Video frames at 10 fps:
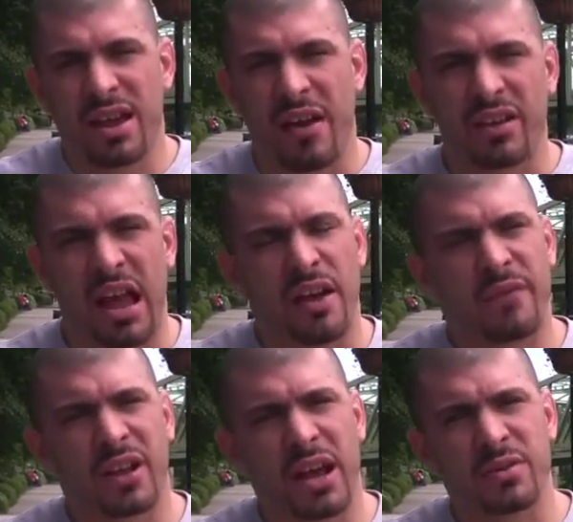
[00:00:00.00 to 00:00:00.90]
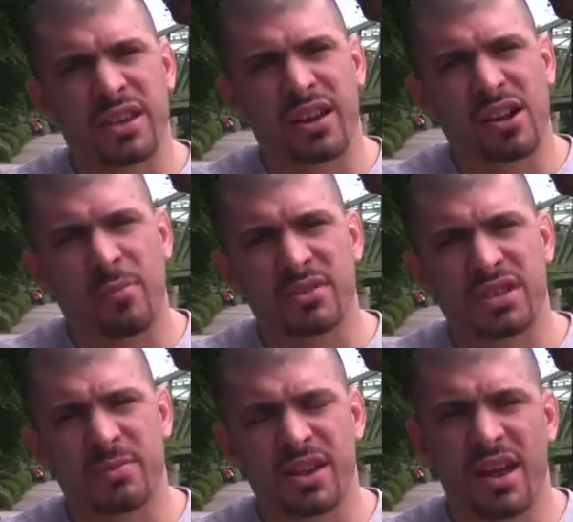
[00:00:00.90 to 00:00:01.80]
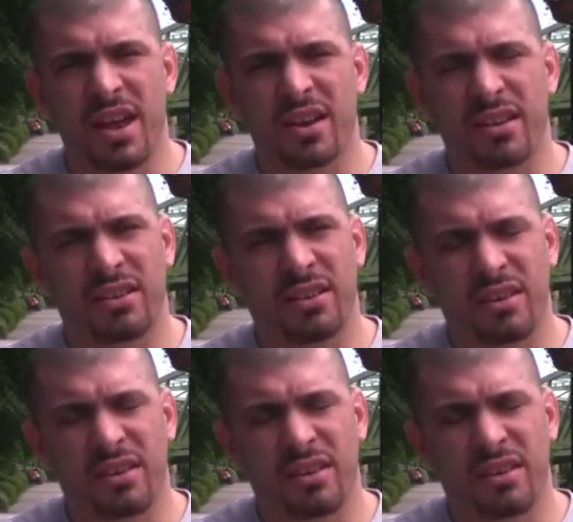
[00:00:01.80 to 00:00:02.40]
every time I felt like I was getting a couple steps ahead and